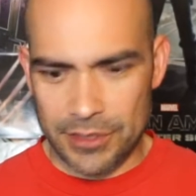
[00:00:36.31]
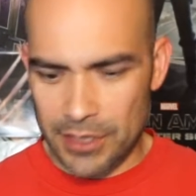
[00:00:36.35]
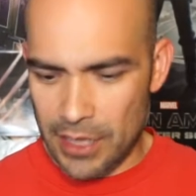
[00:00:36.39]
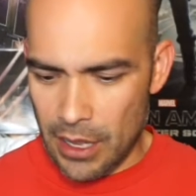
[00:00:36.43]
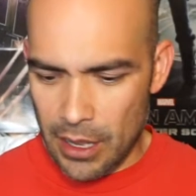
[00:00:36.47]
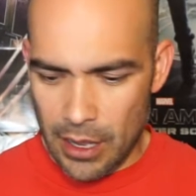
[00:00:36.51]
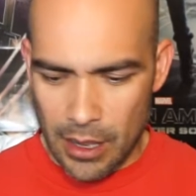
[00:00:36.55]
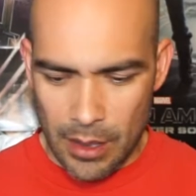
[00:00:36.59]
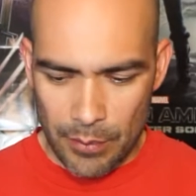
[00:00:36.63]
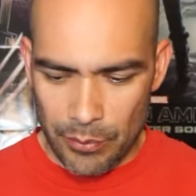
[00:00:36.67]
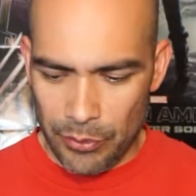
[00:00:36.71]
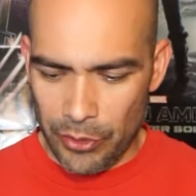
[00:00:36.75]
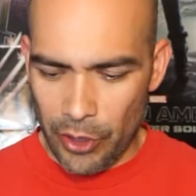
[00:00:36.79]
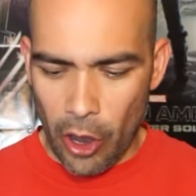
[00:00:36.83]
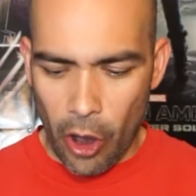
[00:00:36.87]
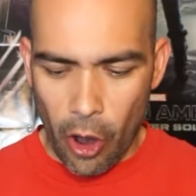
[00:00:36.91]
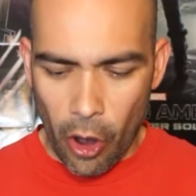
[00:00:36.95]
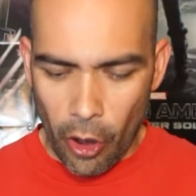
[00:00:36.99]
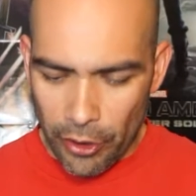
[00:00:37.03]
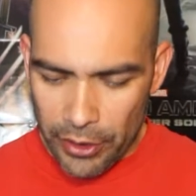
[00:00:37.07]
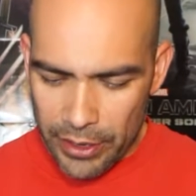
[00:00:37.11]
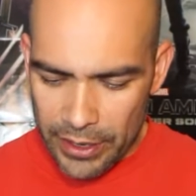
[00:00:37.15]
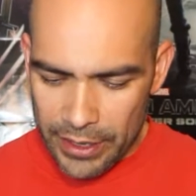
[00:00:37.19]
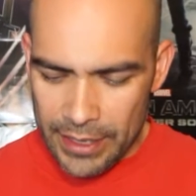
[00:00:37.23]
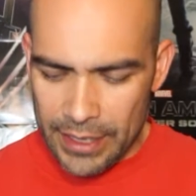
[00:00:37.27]
The
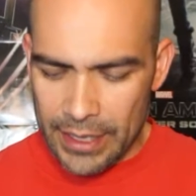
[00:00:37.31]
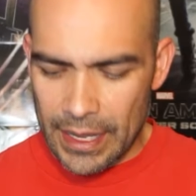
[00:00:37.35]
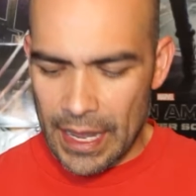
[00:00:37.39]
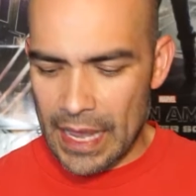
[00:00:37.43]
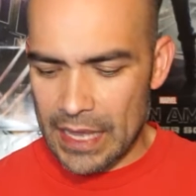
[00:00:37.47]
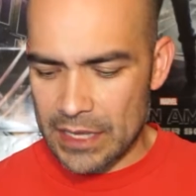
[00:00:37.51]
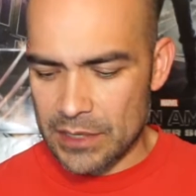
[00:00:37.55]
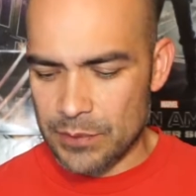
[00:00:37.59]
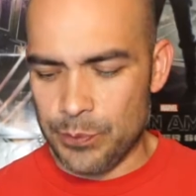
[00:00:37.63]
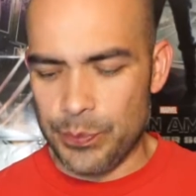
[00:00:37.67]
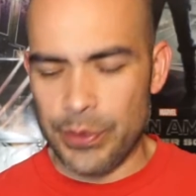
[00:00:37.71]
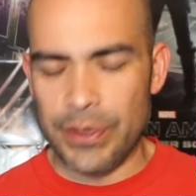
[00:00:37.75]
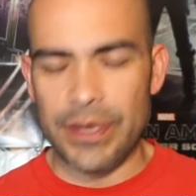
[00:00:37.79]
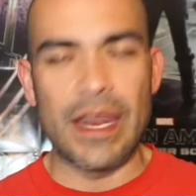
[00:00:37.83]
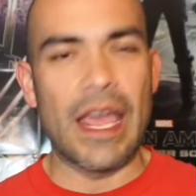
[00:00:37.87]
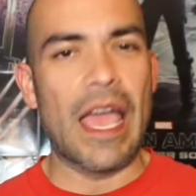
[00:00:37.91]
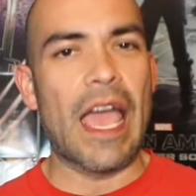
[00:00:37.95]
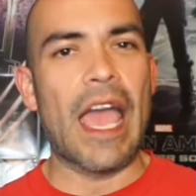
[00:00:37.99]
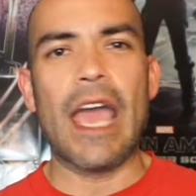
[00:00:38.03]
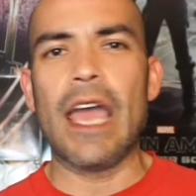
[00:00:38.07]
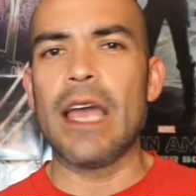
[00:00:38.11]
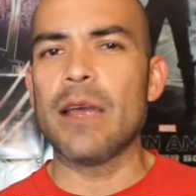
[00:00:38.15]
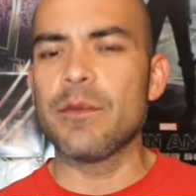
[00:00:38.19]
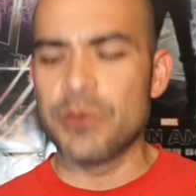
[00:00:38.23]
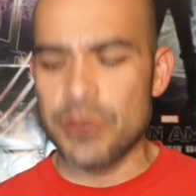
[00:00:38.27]
art in it has been
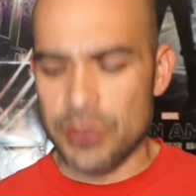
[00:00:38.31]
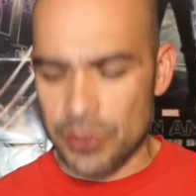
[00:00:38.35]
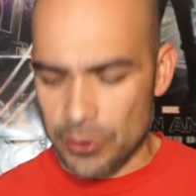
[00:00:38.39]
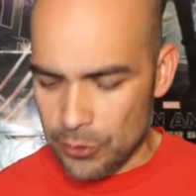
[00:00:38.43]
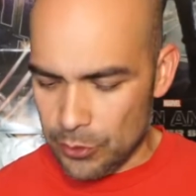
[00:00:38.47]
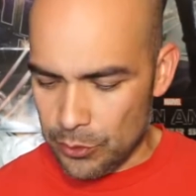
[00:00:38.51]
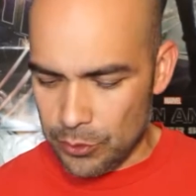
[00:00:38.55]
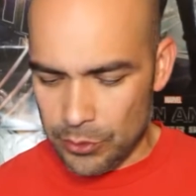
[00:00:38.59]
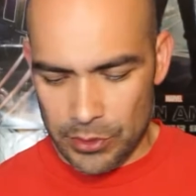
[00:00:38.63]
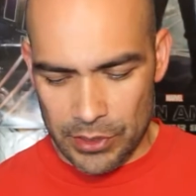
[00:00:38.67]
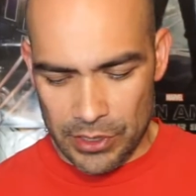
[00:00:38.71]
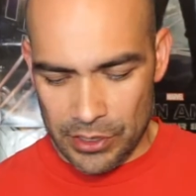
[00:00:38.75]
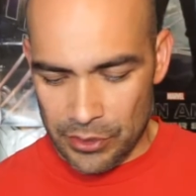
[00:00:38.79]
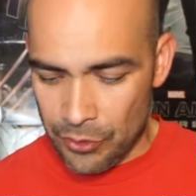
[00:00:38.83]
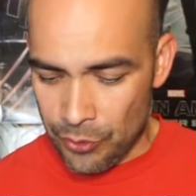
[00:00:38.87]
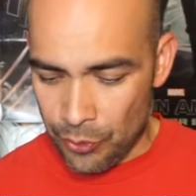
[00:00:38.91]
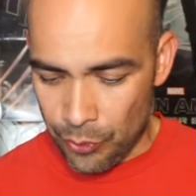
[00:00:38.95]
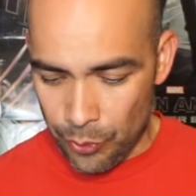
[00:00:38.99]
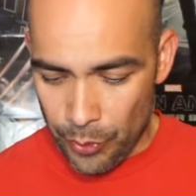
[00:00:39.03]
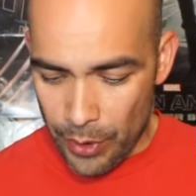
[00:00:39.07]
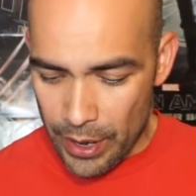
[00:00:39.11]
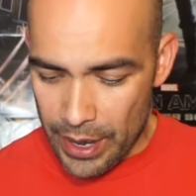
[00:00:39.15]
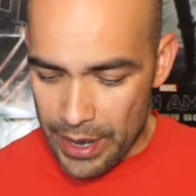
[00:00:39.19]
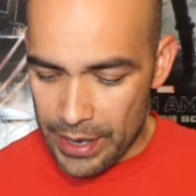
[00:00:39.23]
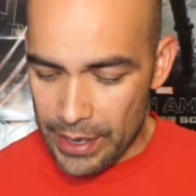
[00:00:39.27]
absolutely
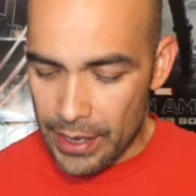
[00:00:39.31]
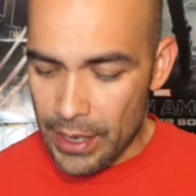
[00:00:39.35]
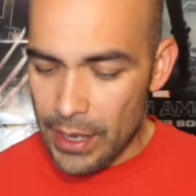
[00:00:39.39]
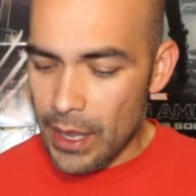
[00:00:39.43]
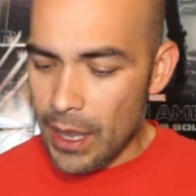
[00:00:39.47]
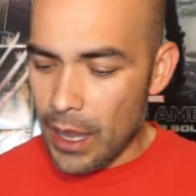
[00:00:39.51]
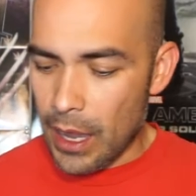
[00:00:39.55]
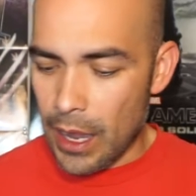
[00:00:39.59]
great.